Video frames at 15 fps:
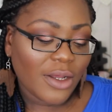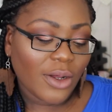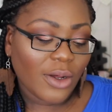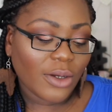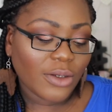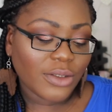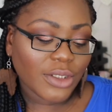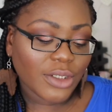
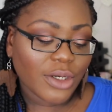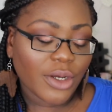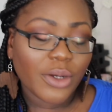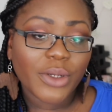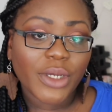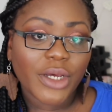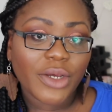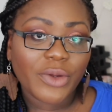Hot
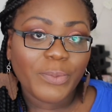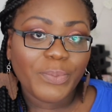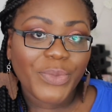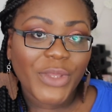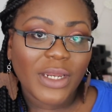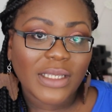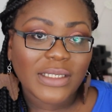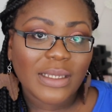Cocoa,
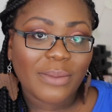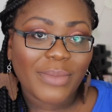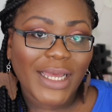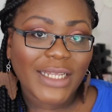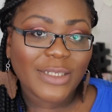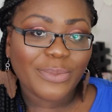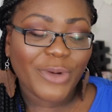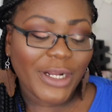and it's a
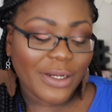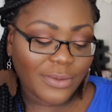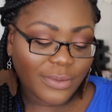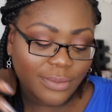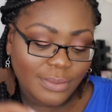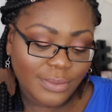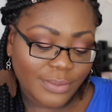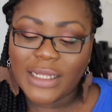matte brown.